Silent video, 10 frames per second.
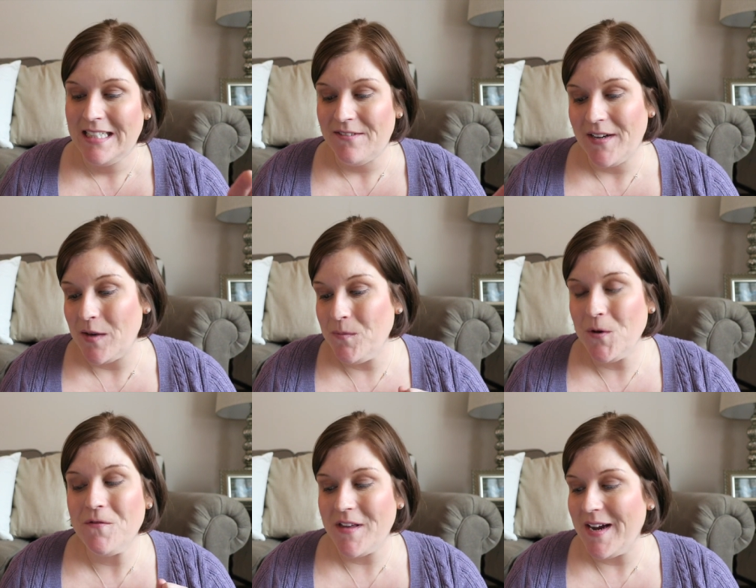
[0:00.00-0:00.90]
if I could
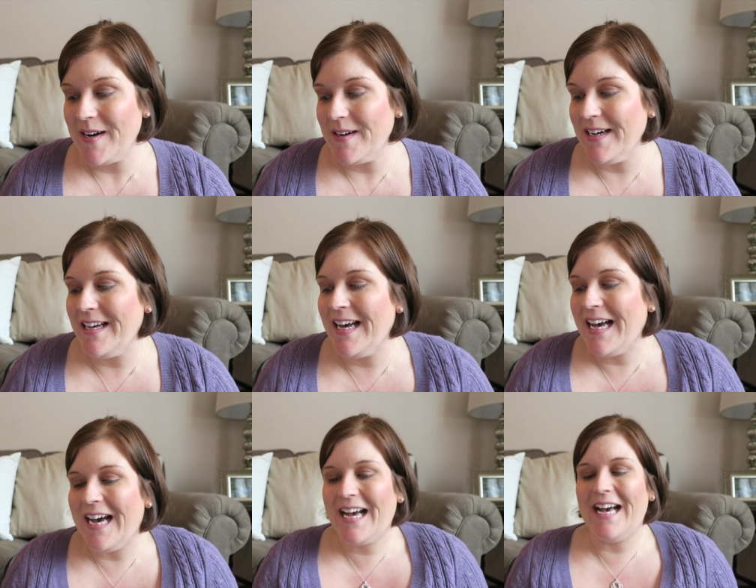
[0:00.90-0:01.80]
move there,
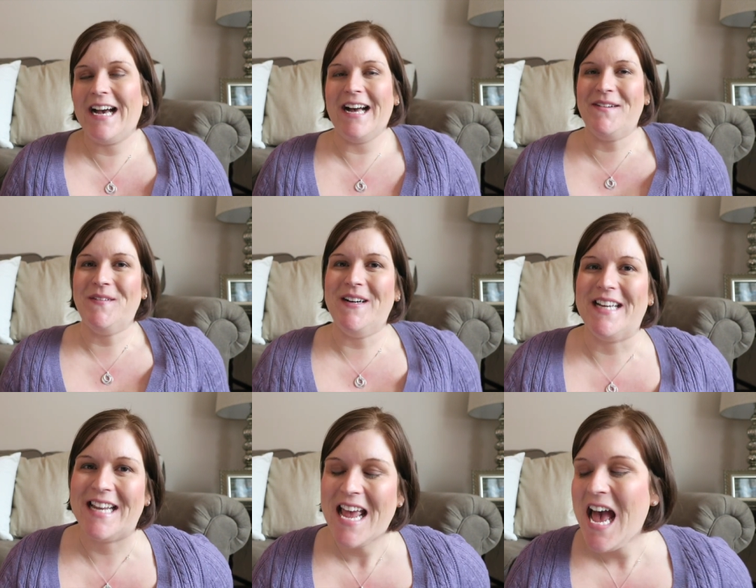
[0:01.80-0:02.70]
I
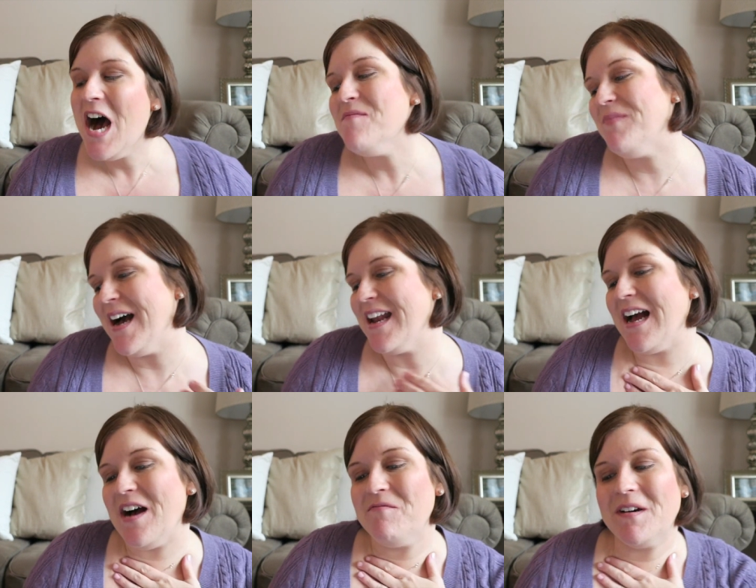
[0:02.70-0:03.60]
would.
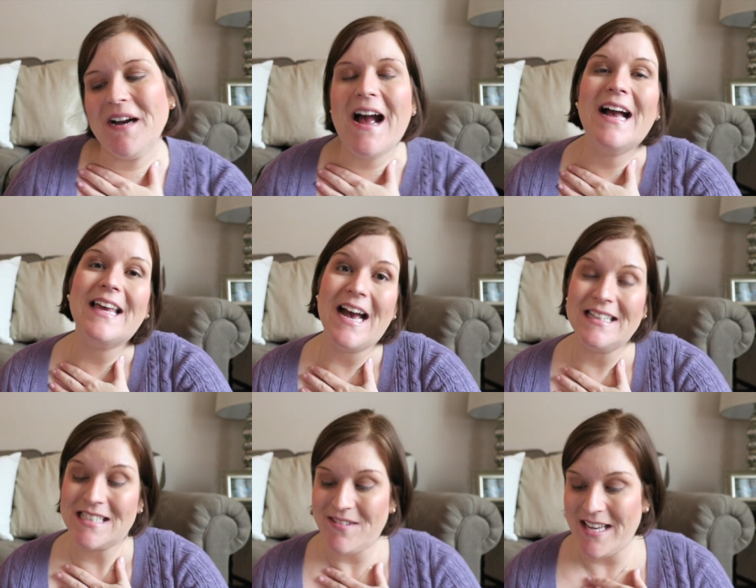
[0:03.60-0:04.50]
But we're at
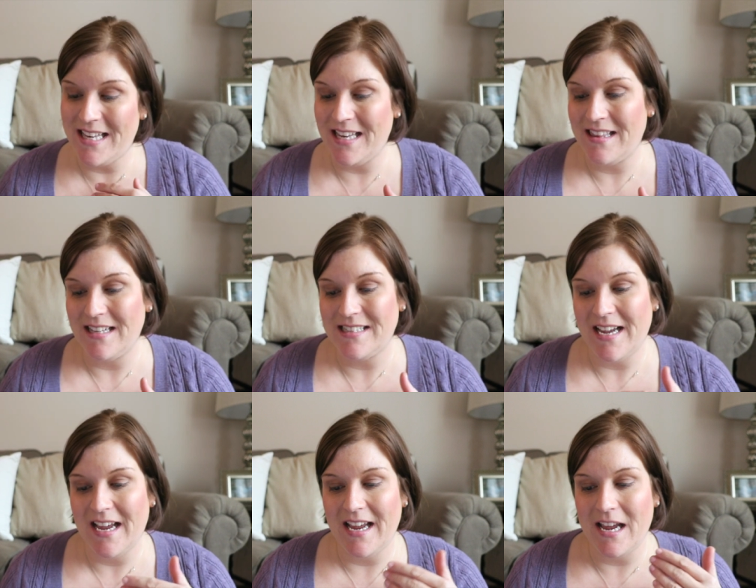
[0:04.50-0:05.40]
Castaway Cay that
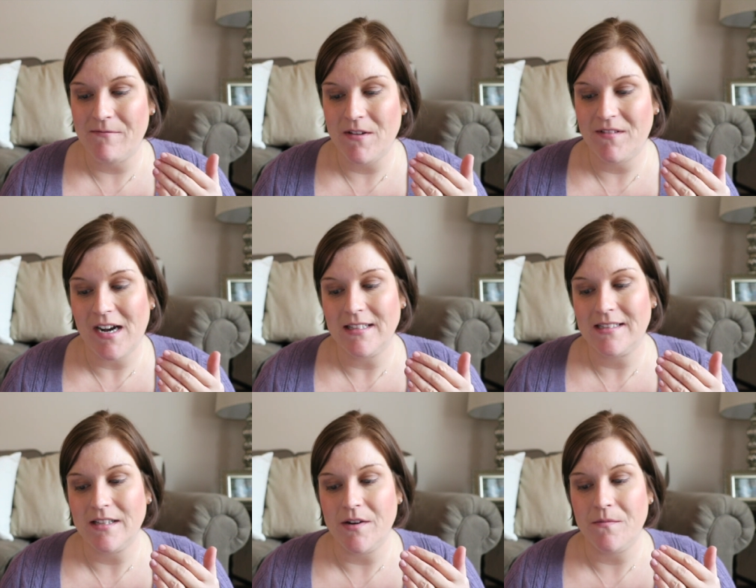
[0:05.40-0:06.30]
day, and we've got
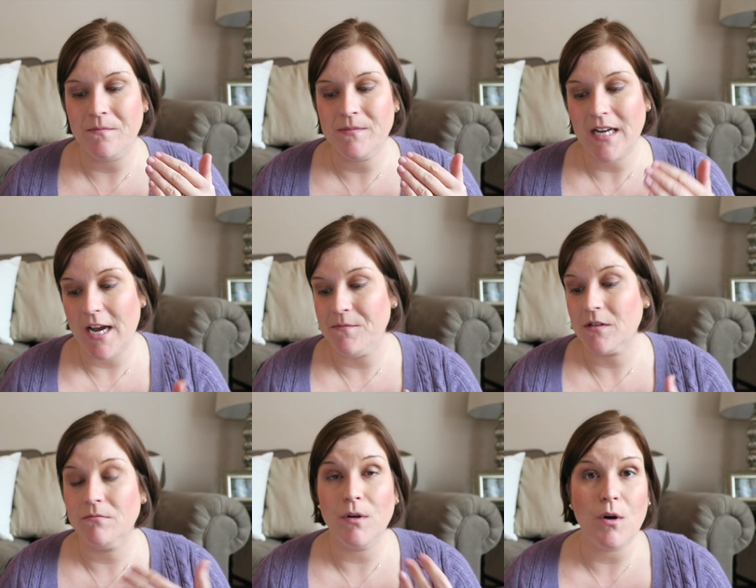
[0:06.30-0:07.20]
some time
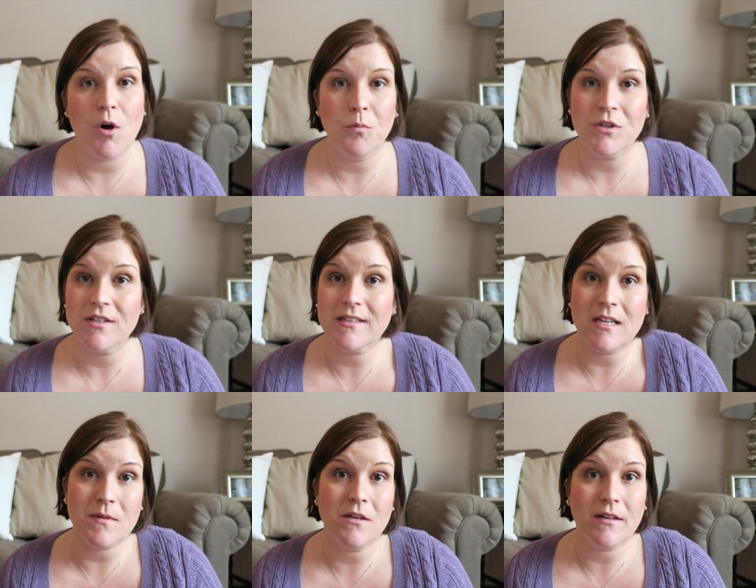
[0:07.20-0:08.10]
to roam, which is
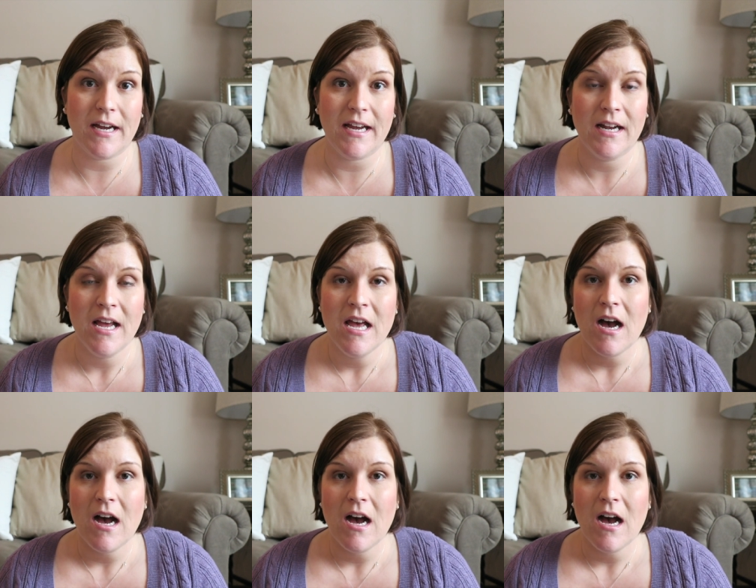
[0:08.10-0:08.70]
gonna be great.